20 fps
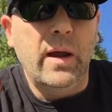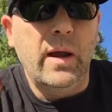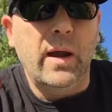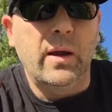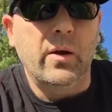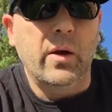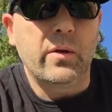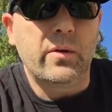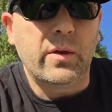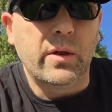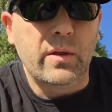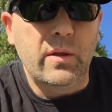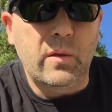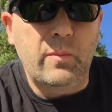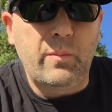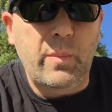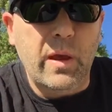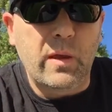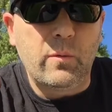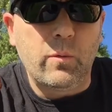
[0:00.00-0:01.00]
and I actually
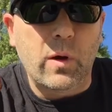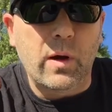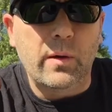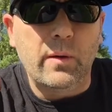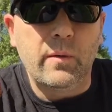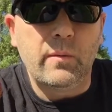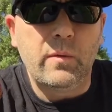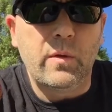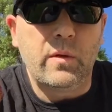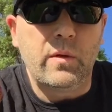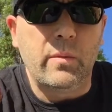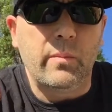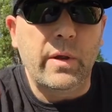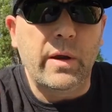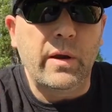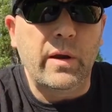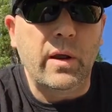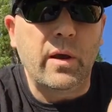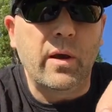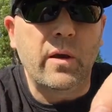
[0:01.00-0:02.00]
just picked one just a
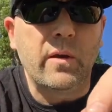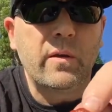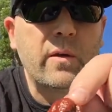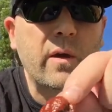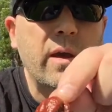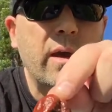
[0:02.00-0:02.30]
minute ago, so you